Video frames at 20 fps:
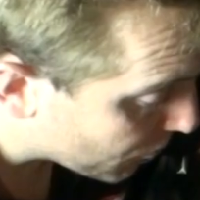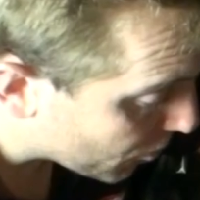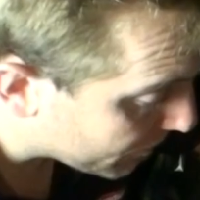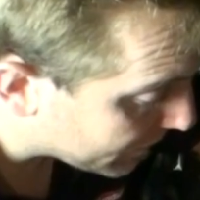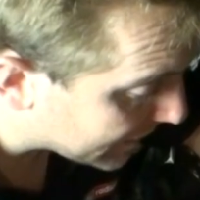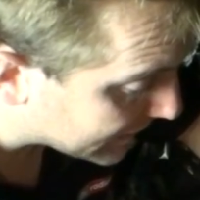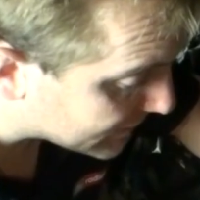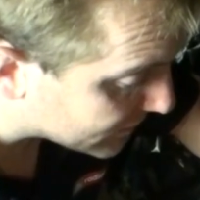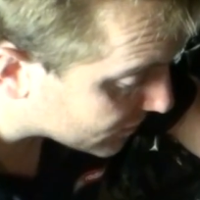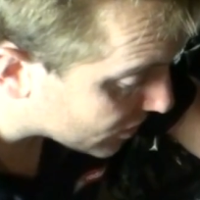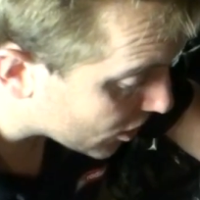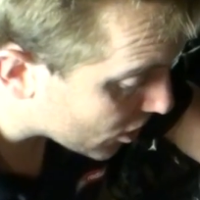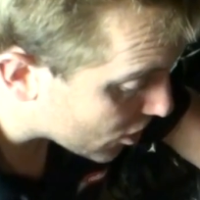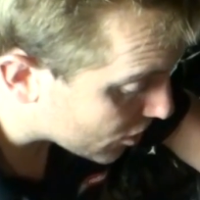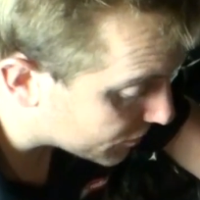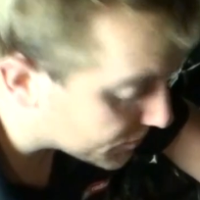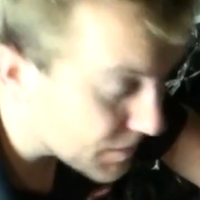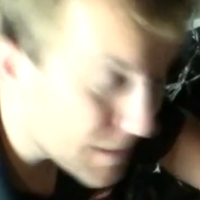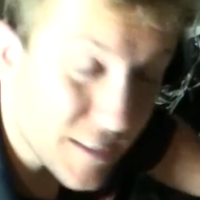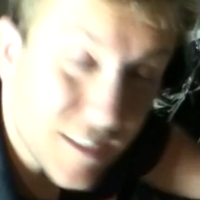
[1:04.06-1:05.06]
what we need to do
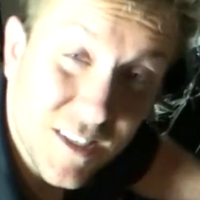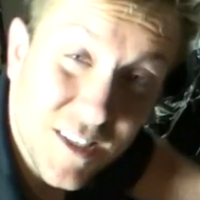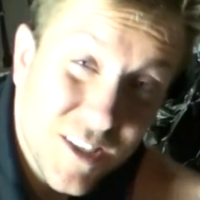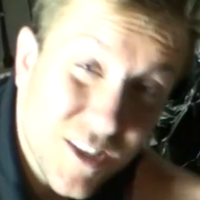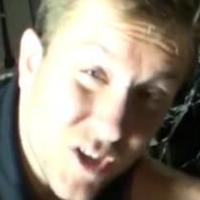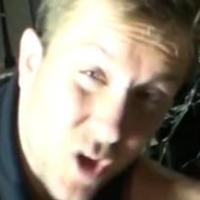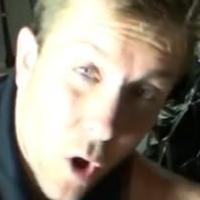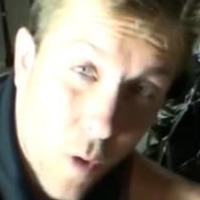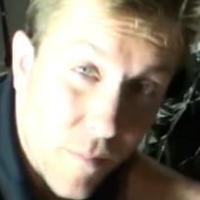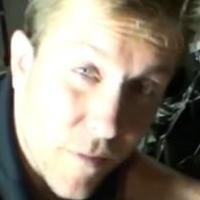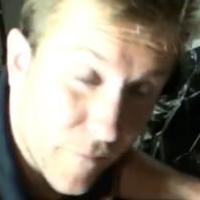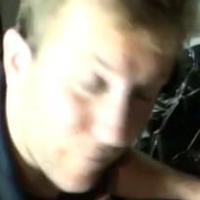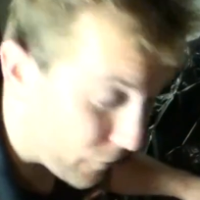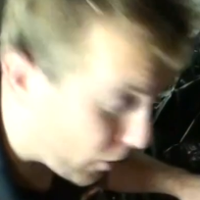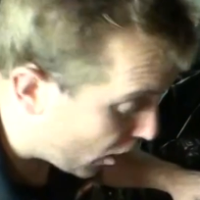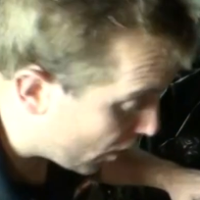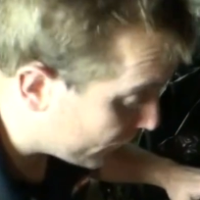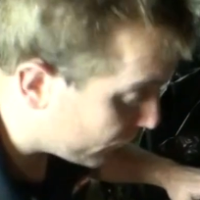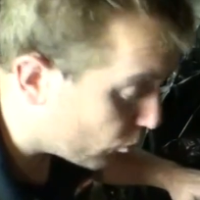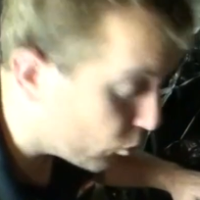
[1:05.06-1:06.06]
is we need to stop the
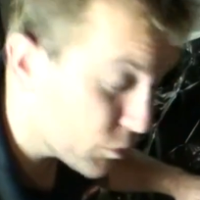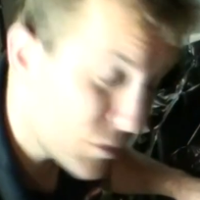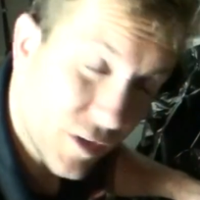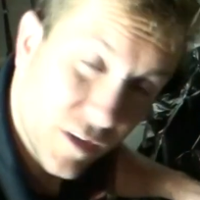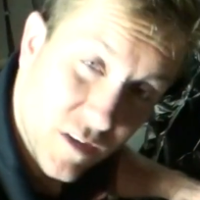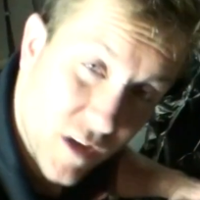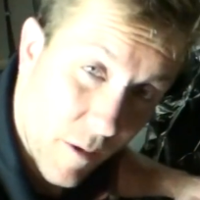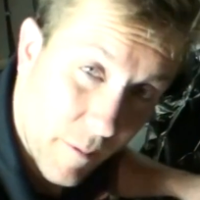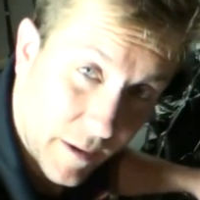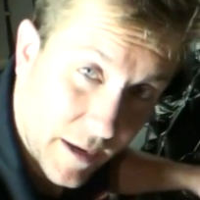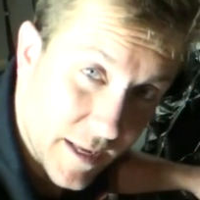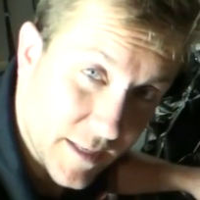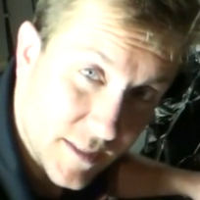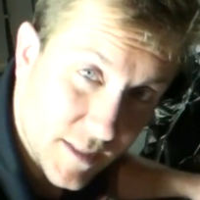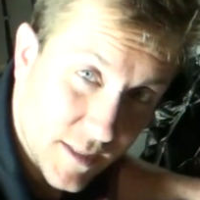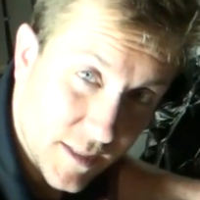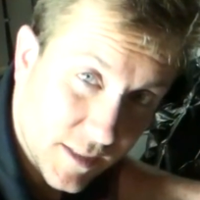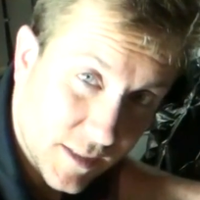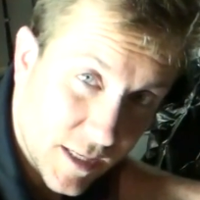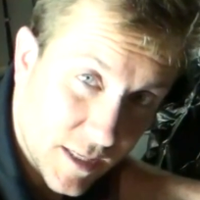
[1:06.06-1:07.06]
flow of water going into
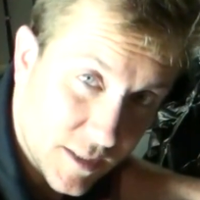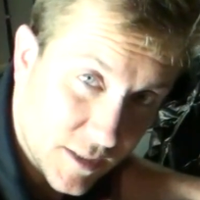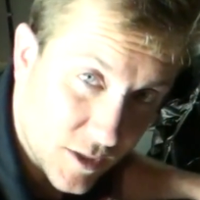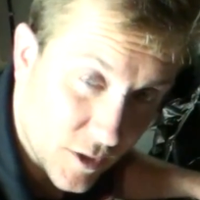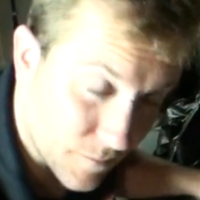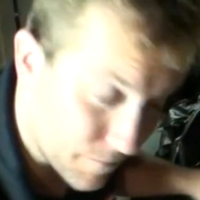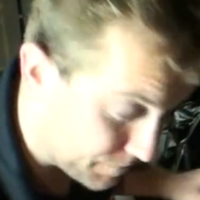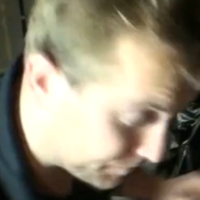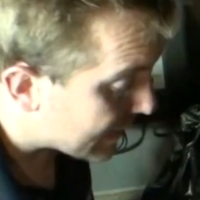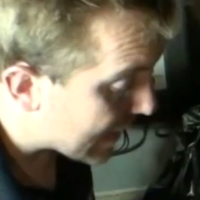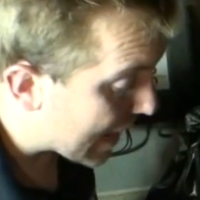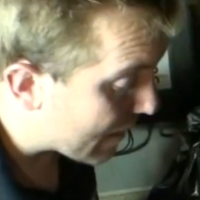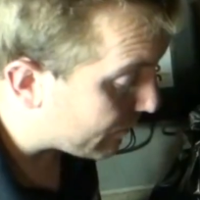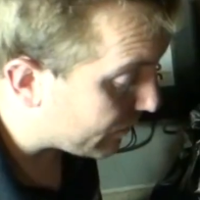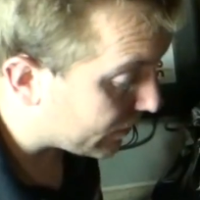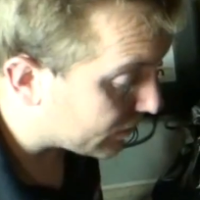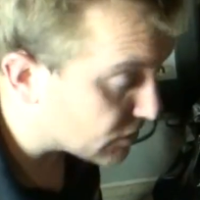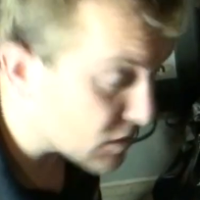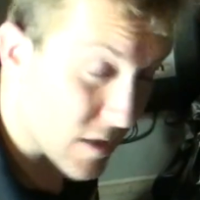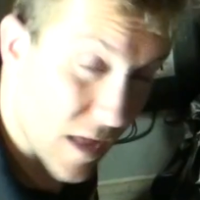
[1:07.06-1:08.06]
the system. Now we
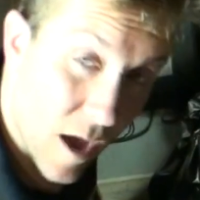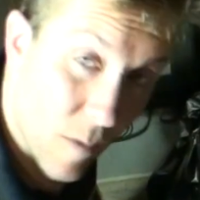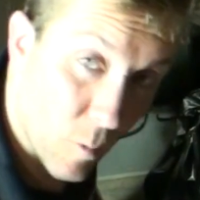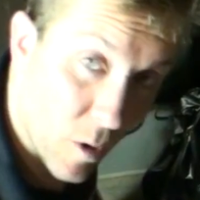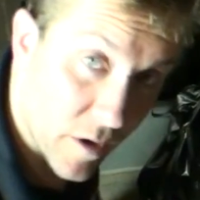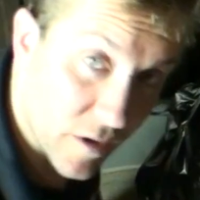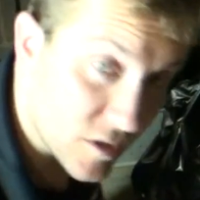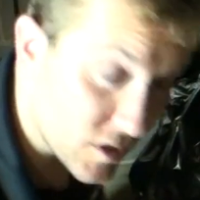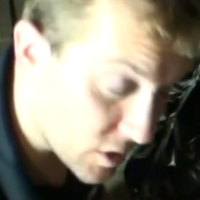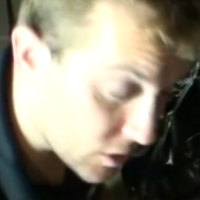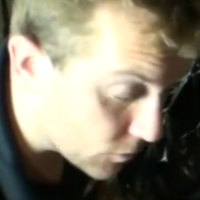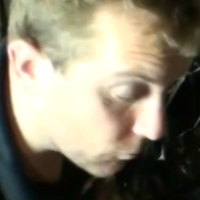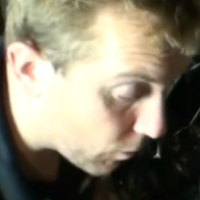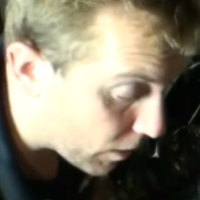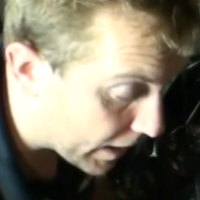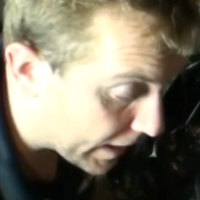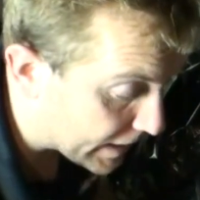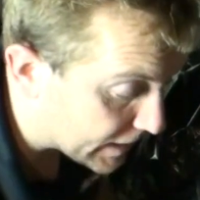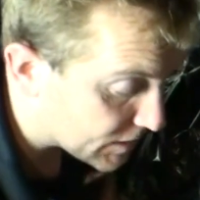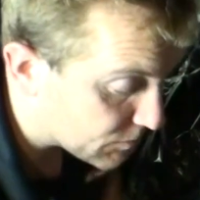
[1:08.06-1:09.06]
can do that one of two
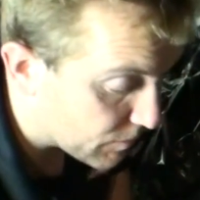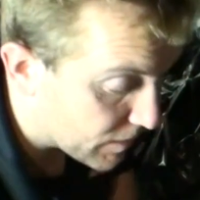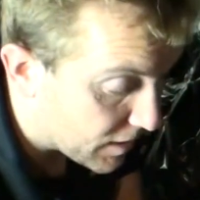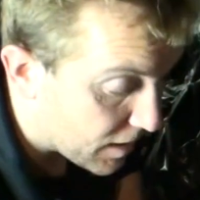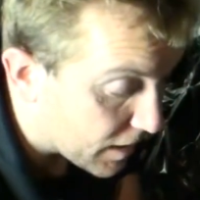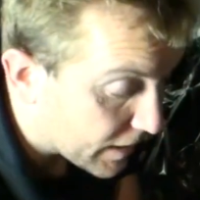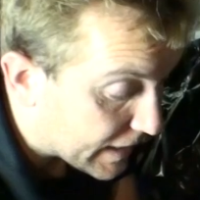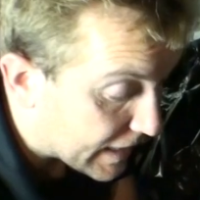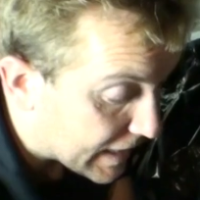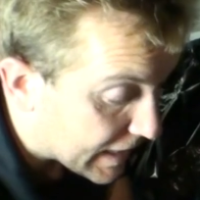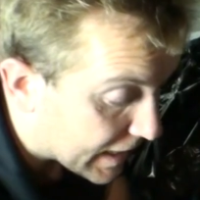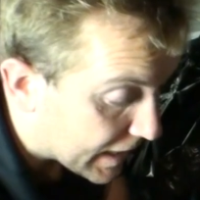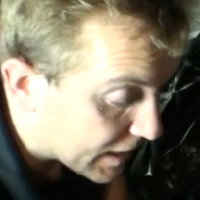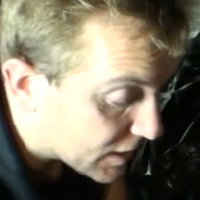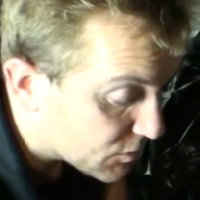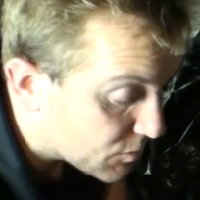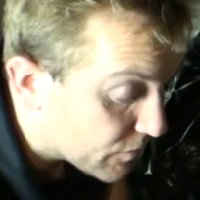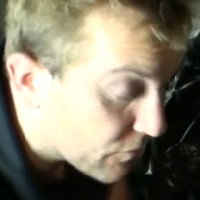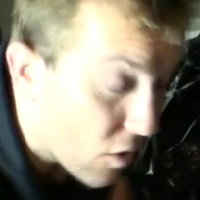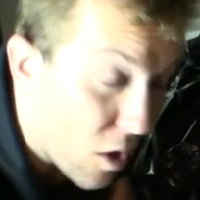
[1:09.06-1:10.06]
ways. We're lucky here
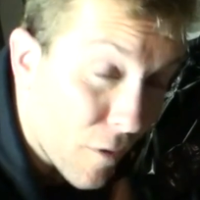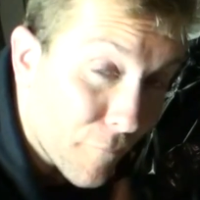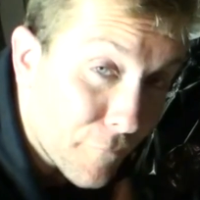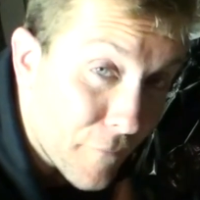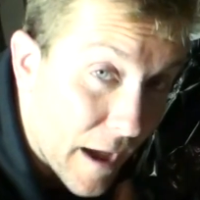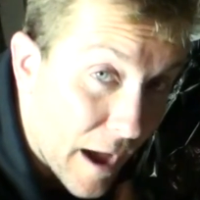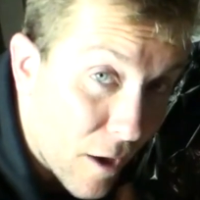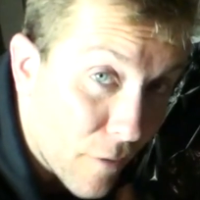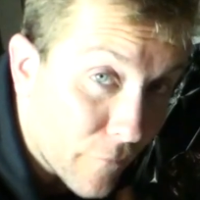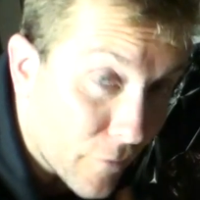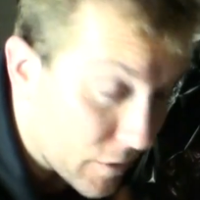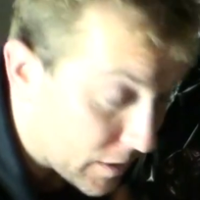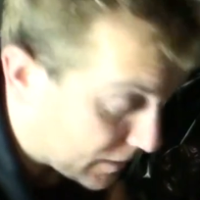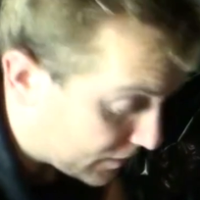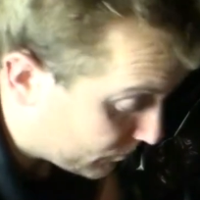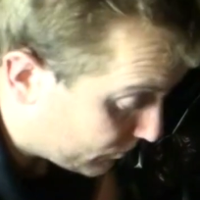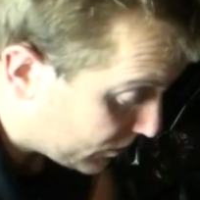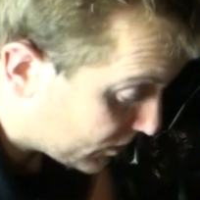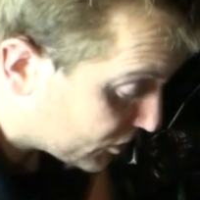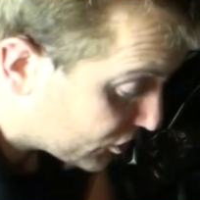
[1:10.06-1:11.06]
because we've got a valve on here
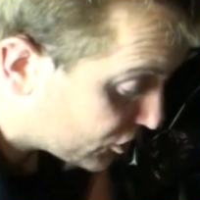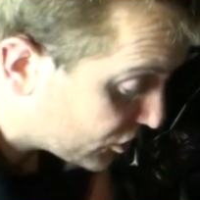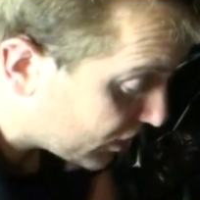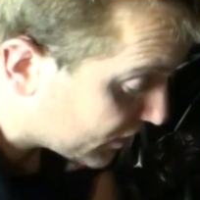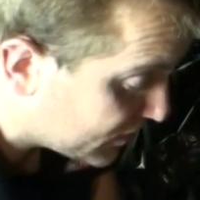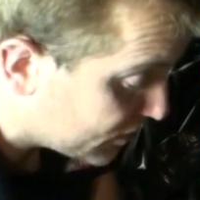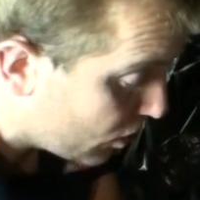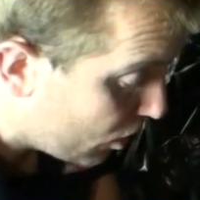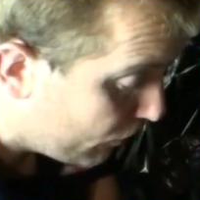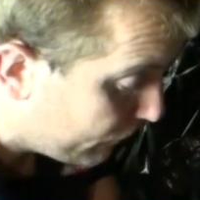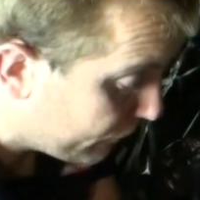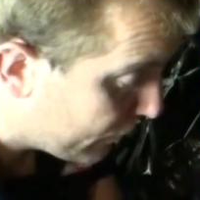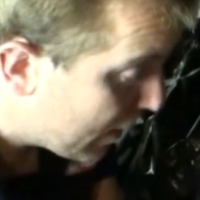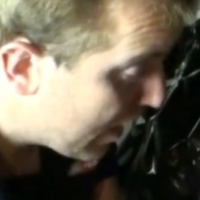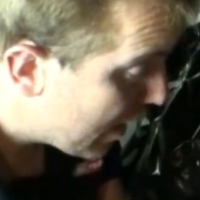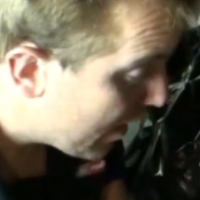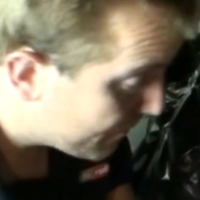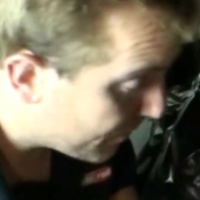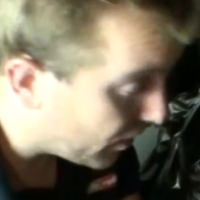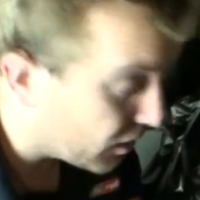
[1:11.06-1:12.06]
that we can shut
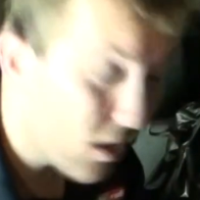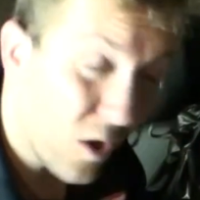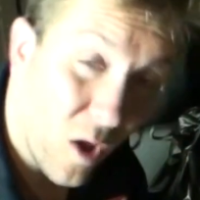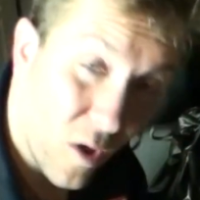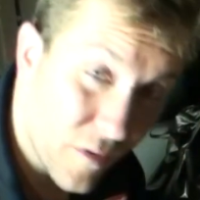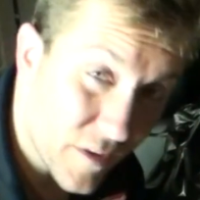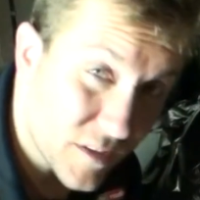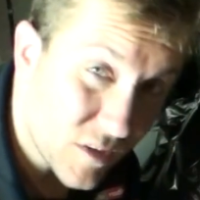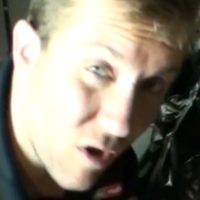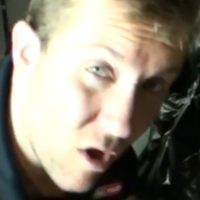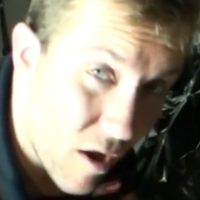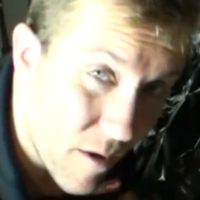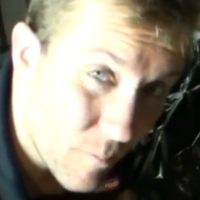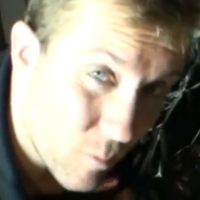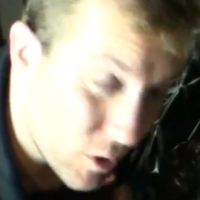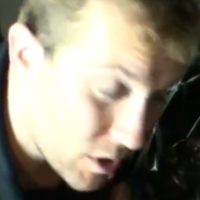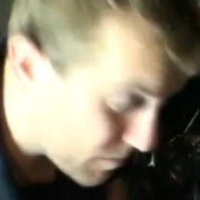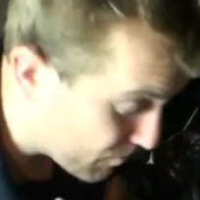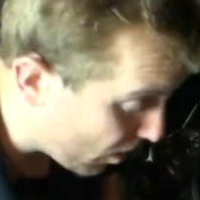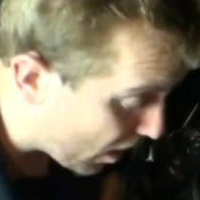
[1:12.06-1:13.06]
off, but a lot of the time
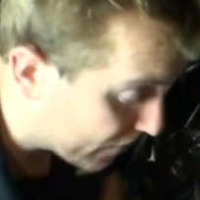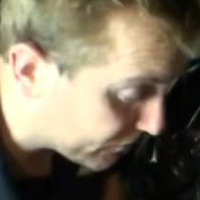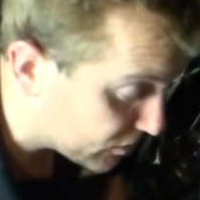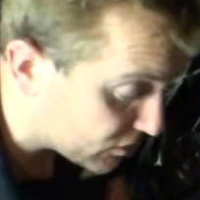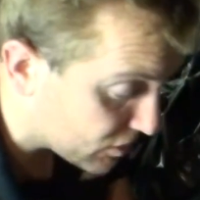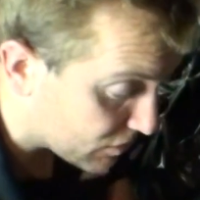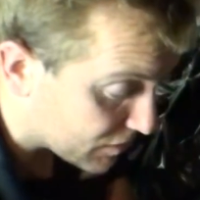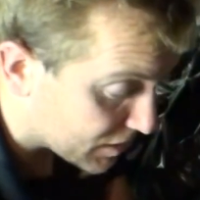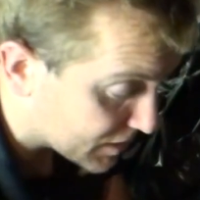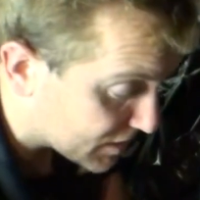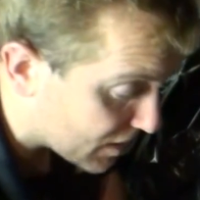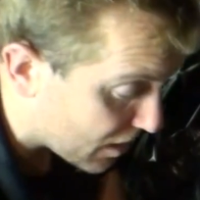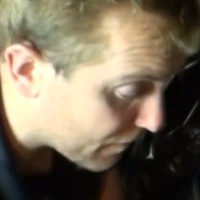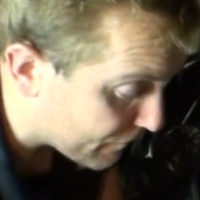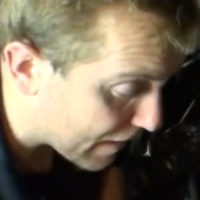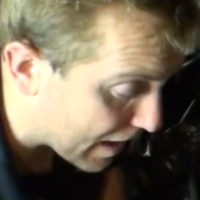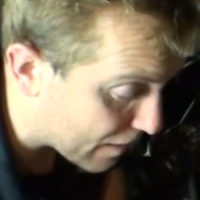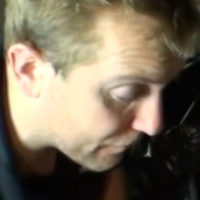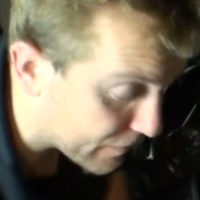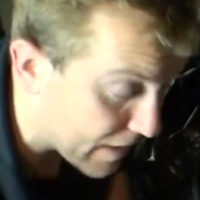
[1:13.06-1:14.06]
what you might have to do if there's no
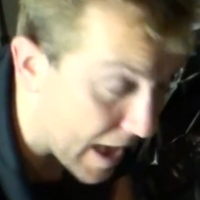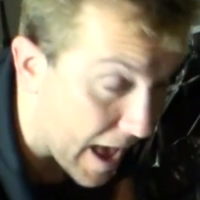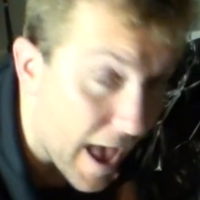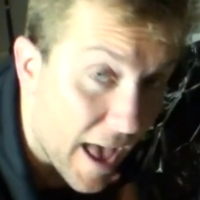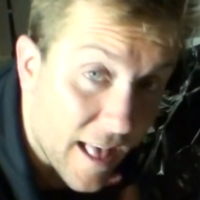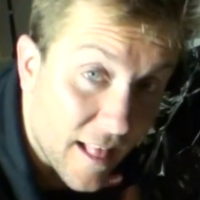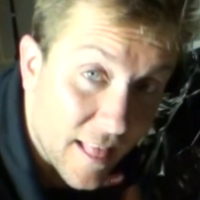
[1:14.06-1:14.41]
valve there